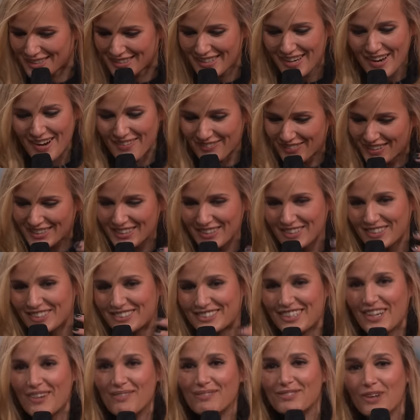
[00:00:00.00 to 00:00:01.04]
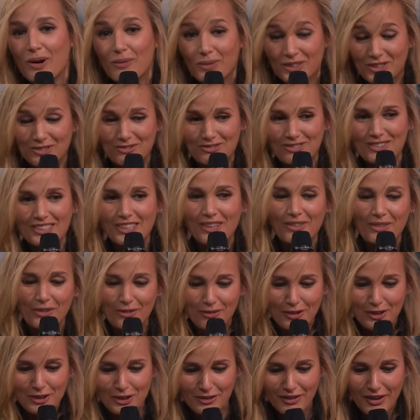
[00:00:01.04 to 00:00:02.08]
stay. I'm not gonna stay. I was really on the
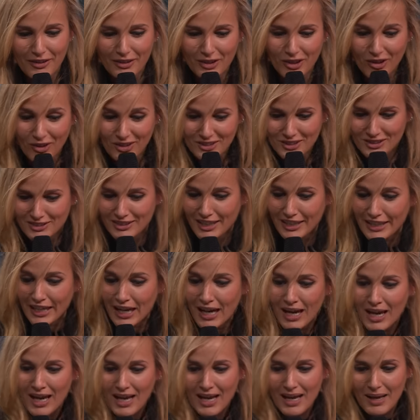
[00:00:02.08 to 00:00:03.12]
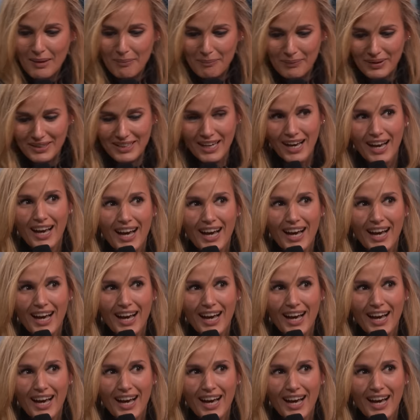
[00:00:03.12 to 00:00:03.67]
verge of having a heart attack. he's a but, pretty